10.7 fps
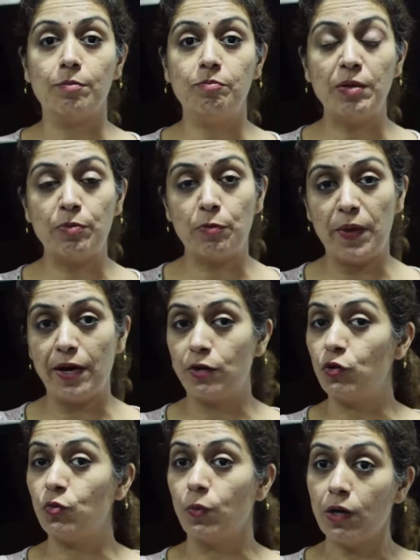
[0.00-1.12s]
be prepared
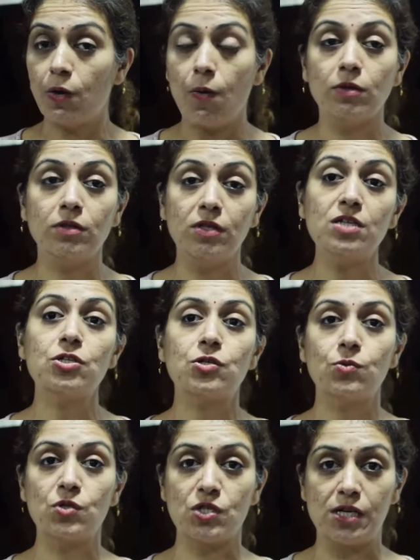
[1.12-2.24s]
to work on these two
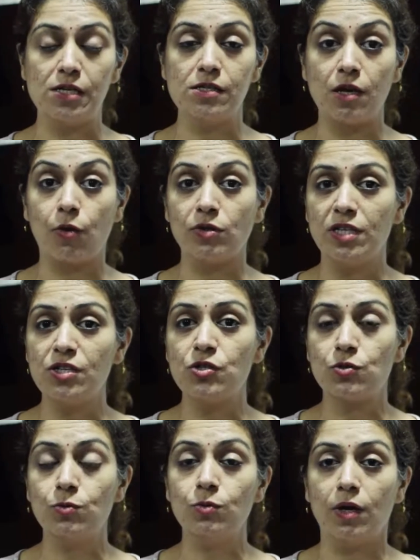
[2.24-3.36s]
skills or these
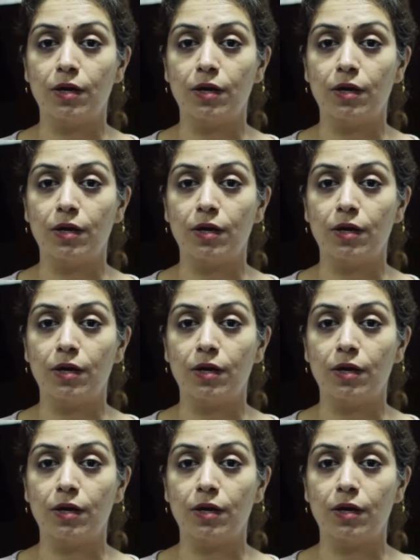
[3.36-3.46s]
two